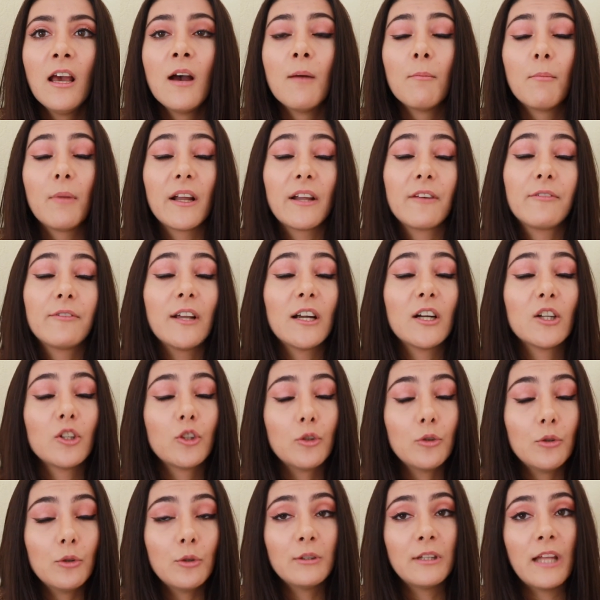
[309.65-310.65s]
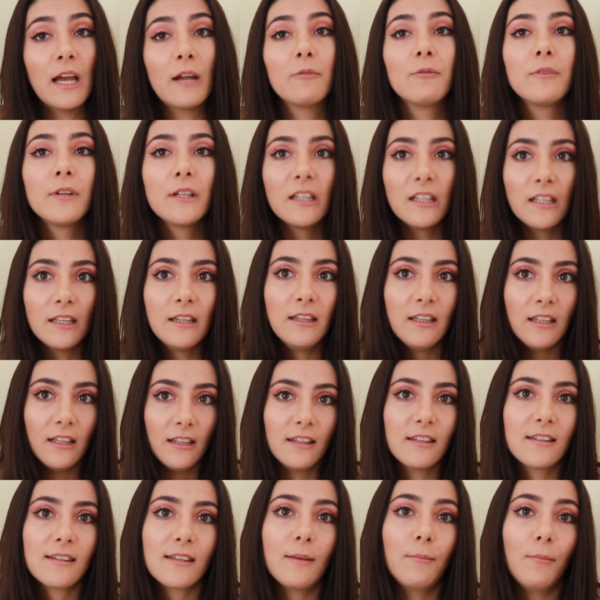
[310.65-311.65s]
But if there are two that really
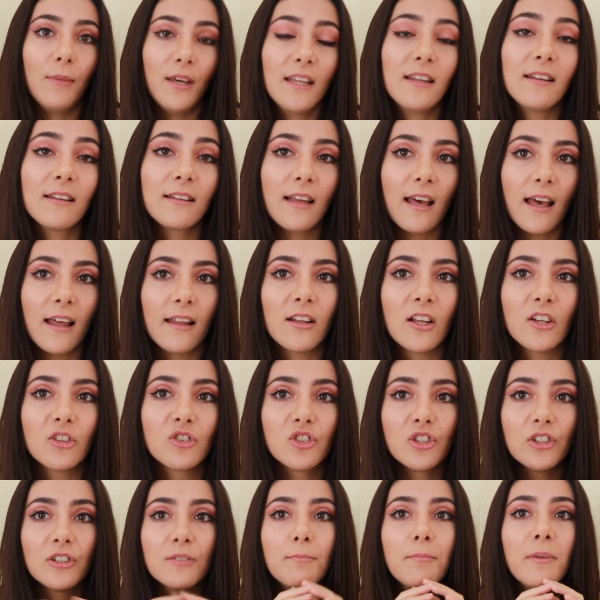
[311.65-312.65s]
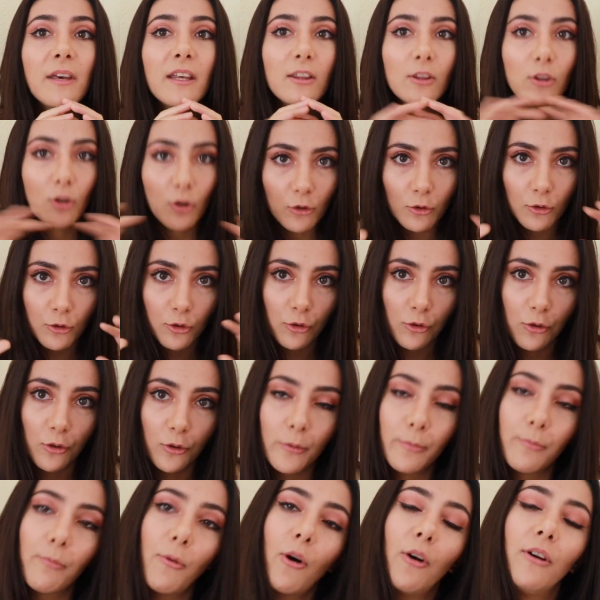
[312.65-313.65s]
needs immediate attention, pick those 2
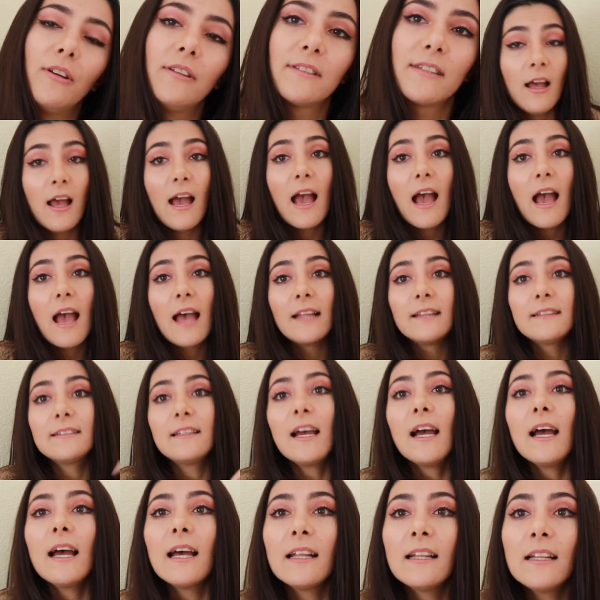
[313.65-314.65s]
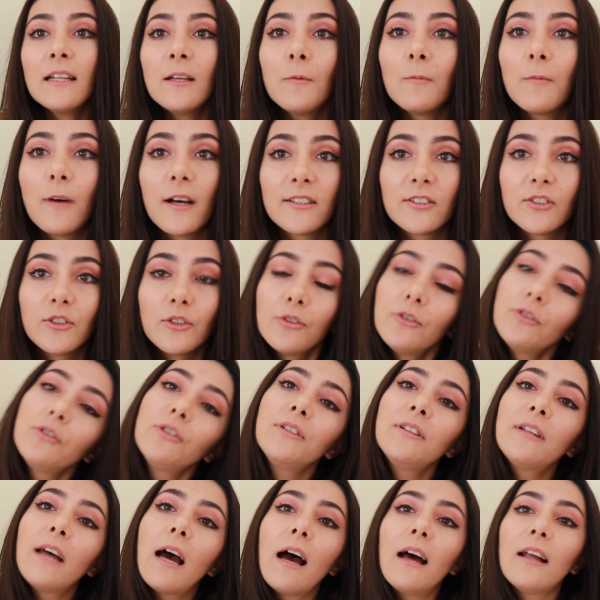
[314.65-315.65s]
points. And then once you
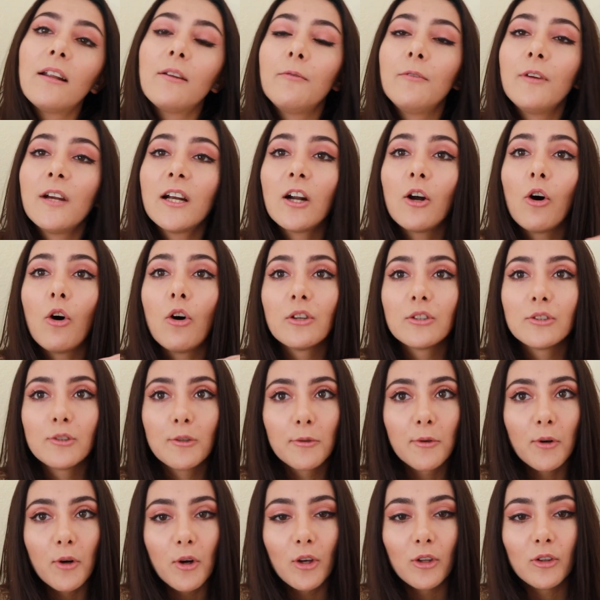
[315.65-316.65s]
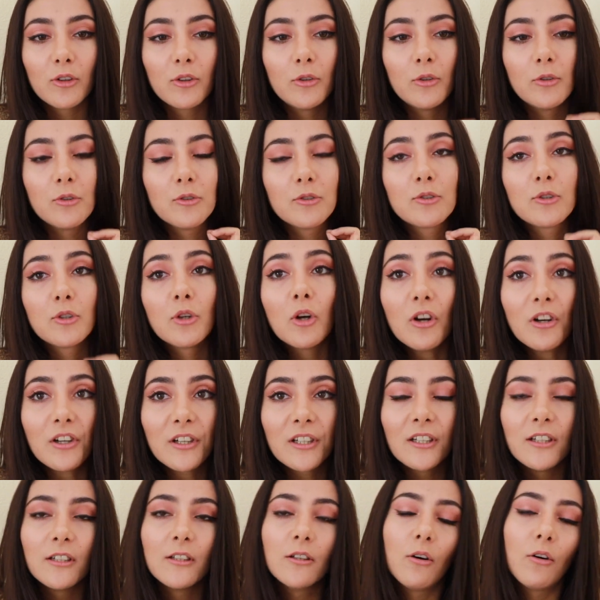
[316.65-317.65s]
do that, we are also going to
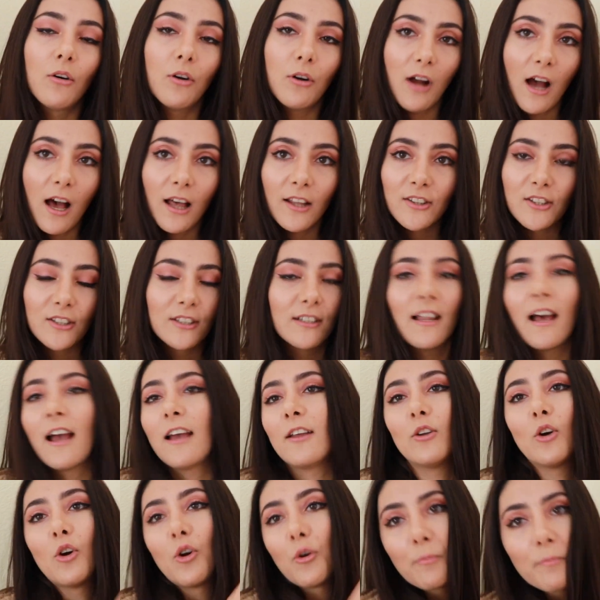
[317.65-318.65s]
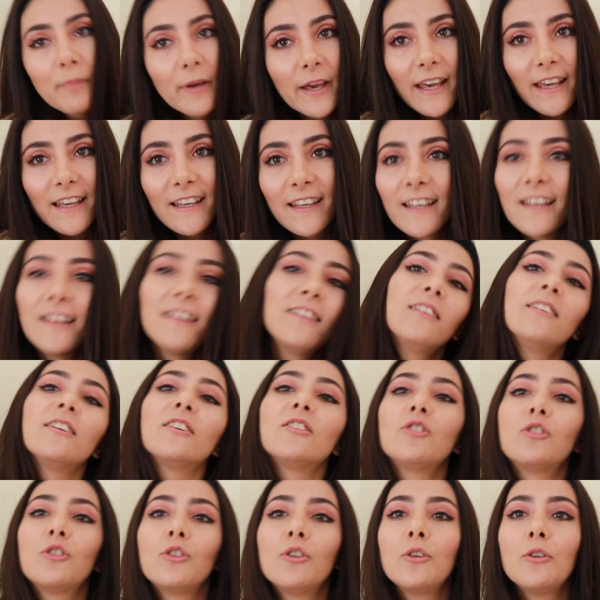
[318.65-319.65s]
circle or underline or pick the
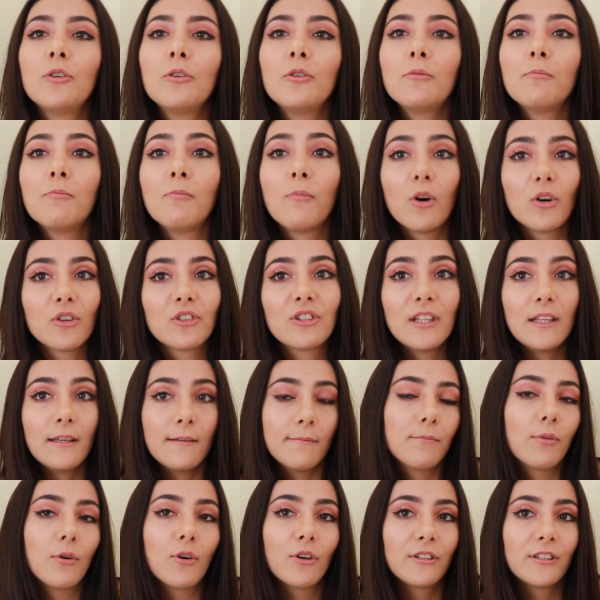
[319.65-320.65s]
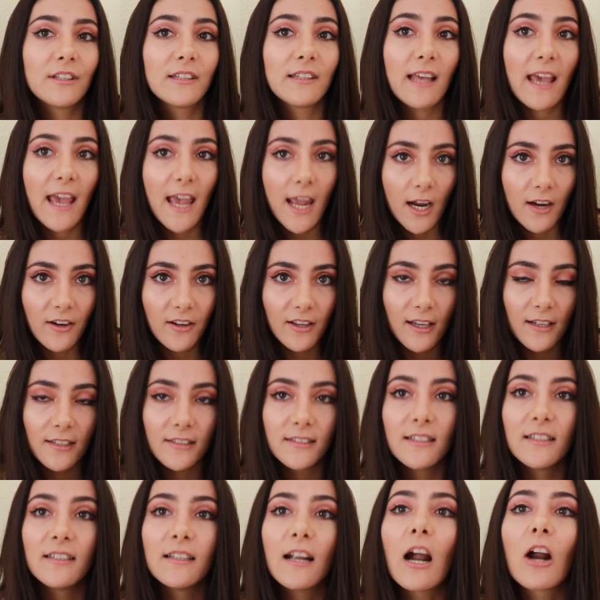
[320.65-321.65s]
2 most important areas
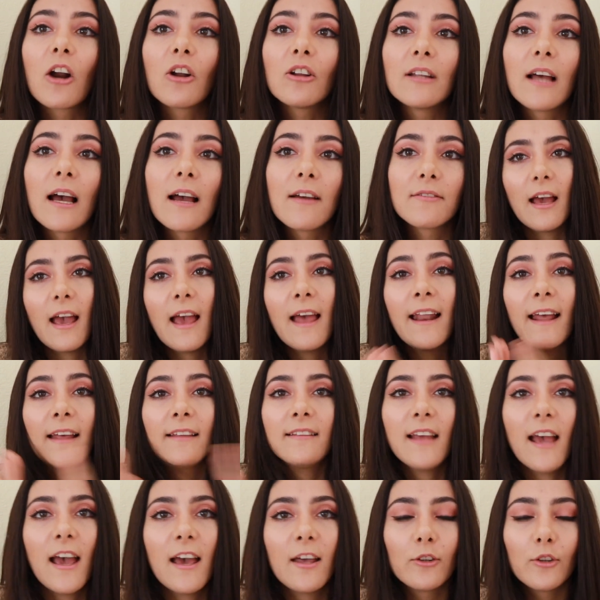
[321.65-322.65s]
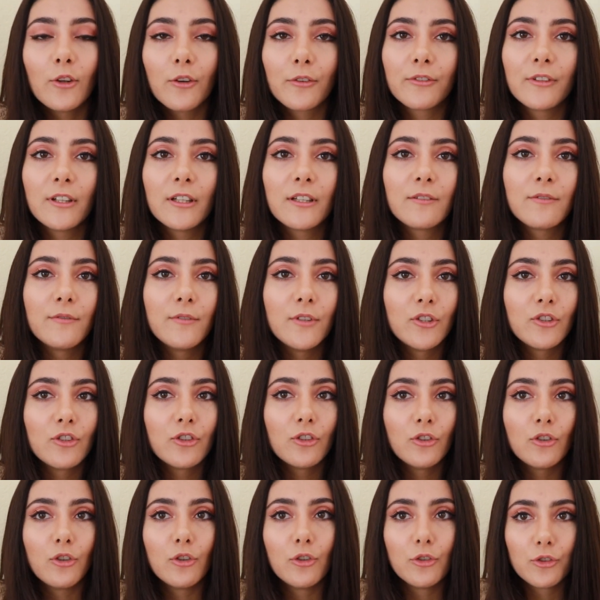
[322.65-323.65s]
in our lives. And at the end of this, we
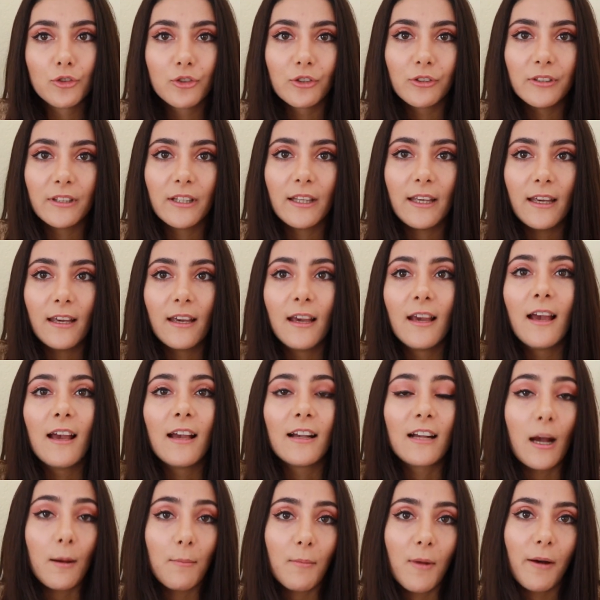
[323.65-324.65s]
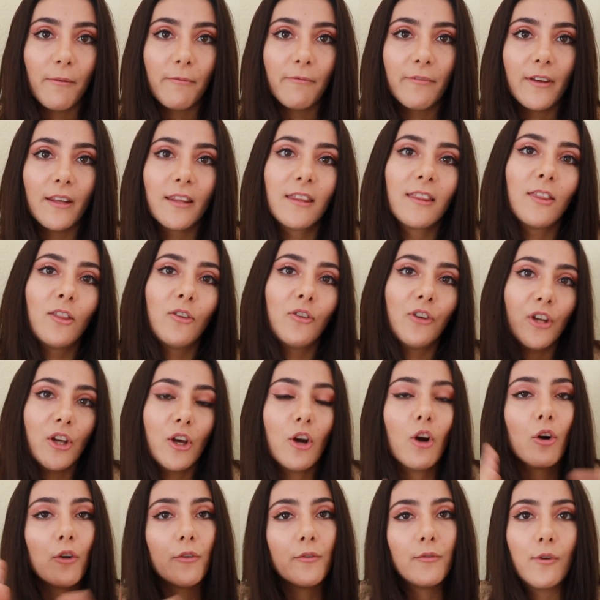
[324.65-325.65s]
should usually come up with 3
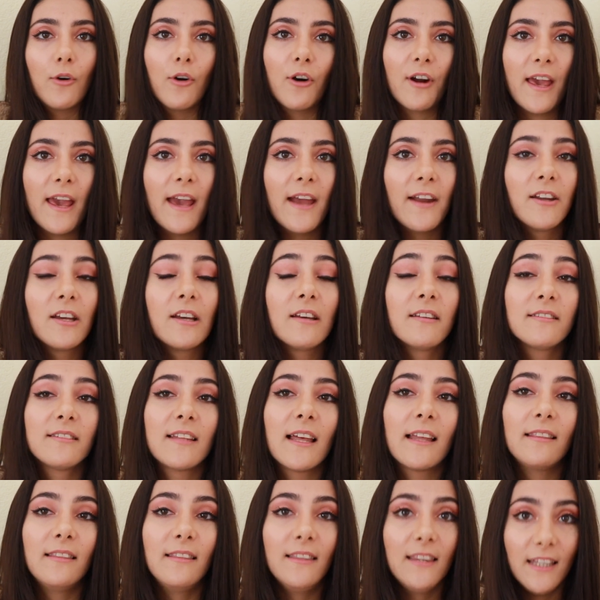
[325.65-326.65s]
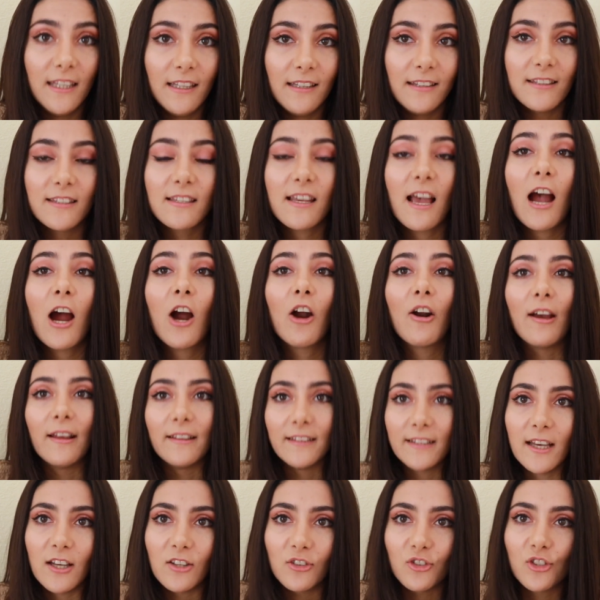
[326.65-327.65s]
or 4 areas that needs our
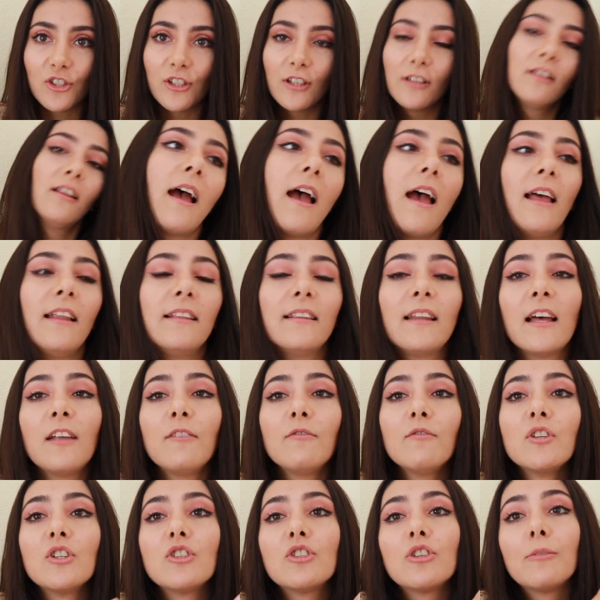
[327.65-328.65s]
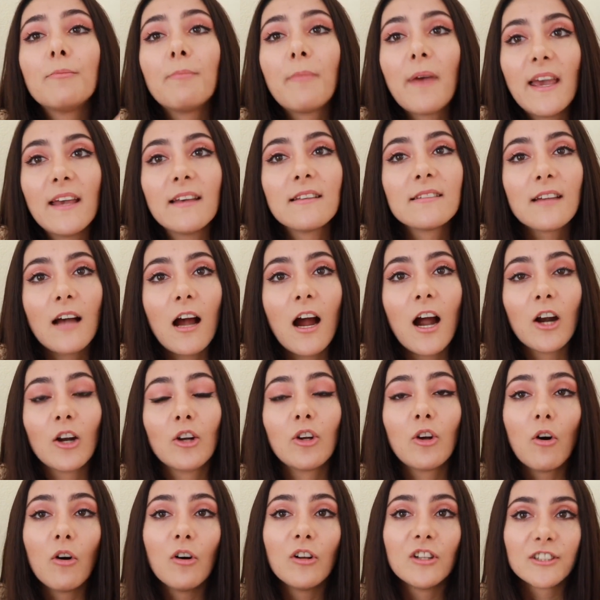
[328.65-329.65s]
attention, and then we should base our
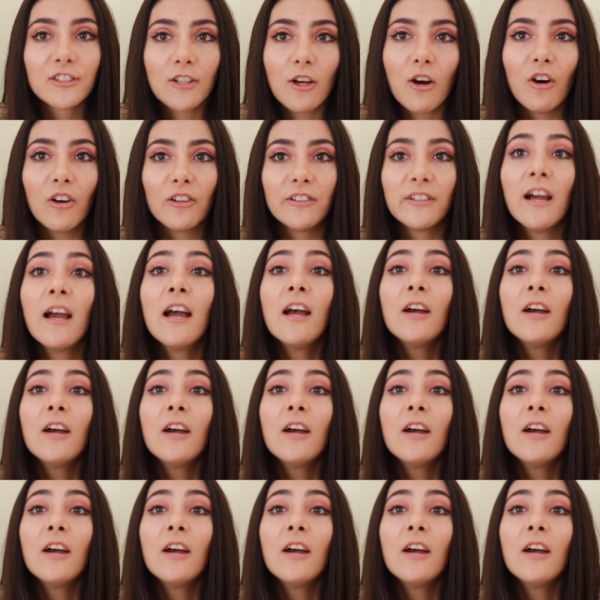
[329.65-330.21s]
goals on.